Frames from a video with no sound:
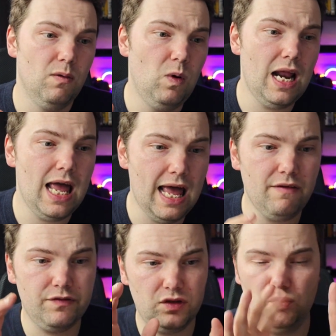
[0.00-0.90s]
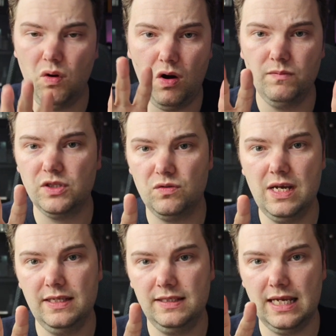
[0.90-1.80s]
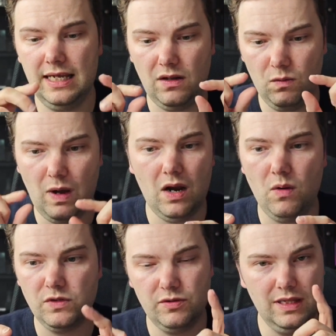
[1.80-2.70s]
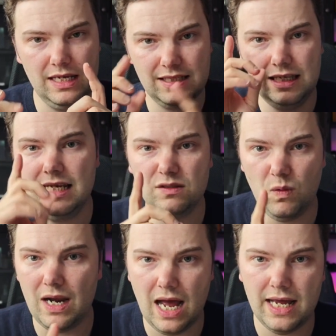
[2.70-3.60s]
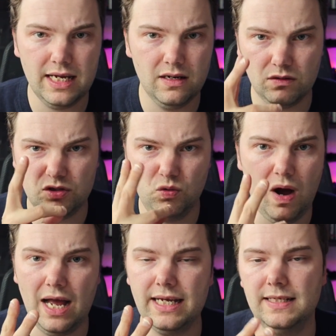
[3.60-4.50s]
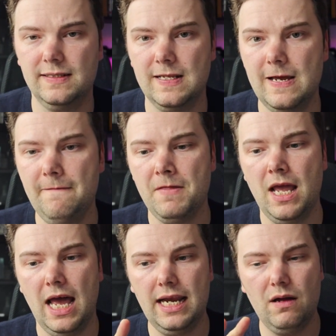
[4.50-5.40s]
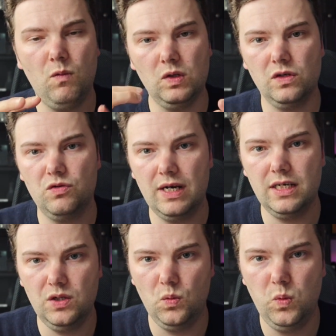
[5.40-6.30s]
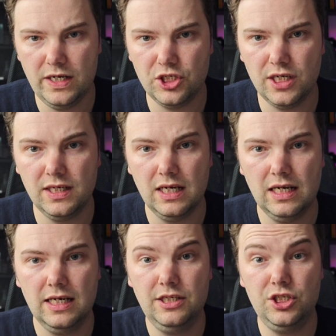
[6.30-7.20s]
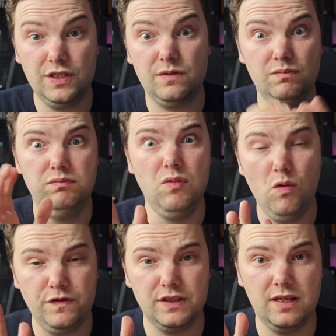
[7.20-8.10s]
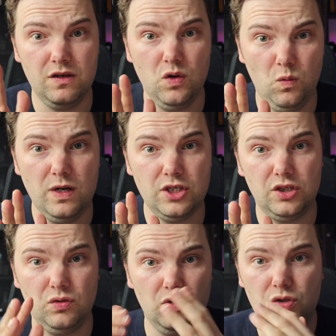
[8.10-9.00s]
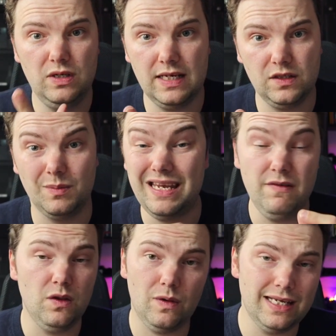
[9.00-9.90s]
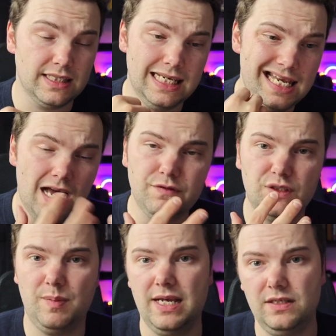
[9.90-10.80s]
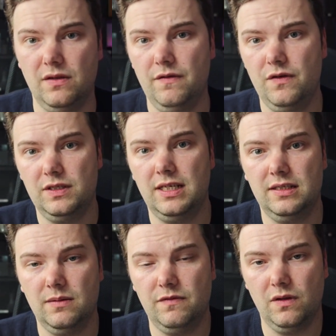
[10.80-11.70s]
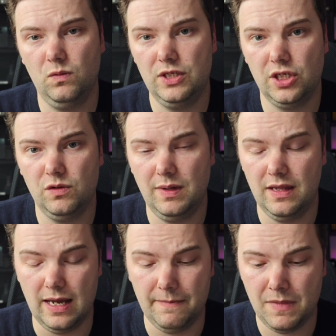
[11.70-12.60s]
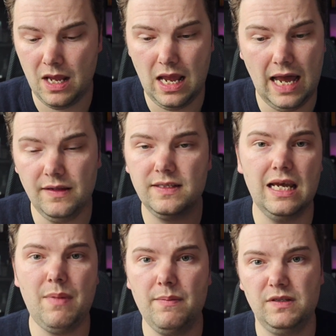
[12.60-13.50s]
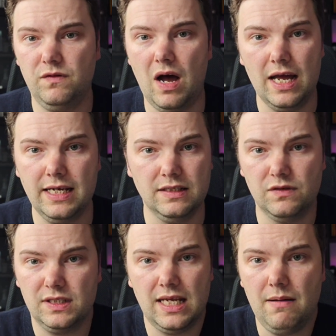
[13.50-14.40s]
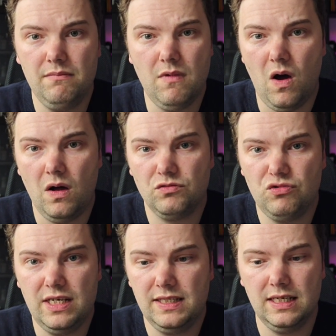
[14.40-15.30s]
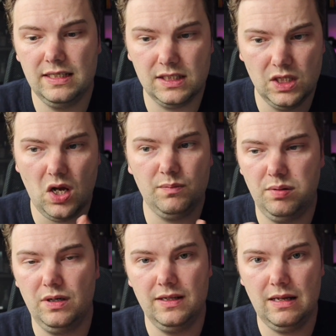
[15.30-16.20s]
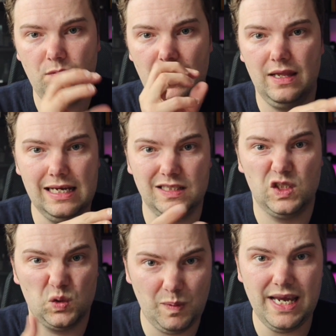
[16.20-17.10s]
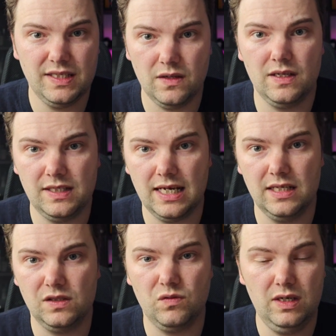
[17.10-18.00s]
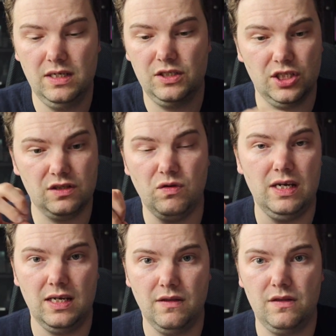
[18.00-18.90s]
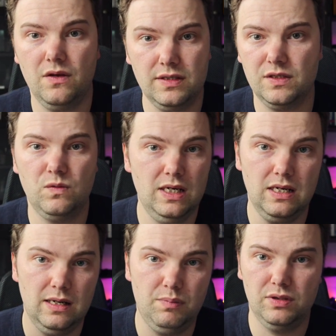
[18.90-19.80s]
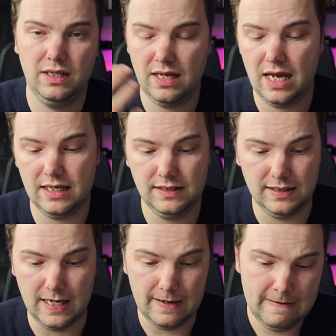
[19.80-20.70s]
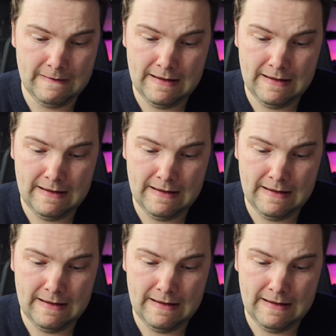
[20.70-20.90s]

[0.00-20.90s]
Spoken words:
When I have 2 home screens, and on one home screen there's at least 1 icon or 2 icons there, and I want to create a new widget, it just moves the new widget to a new desktop, even though there's enough space on the first desktop for the widget to be there. And the same happens for icons. For some odd reason, it's not putting them where there's space on the second screen, it's just creating a third screen and putting the icons there.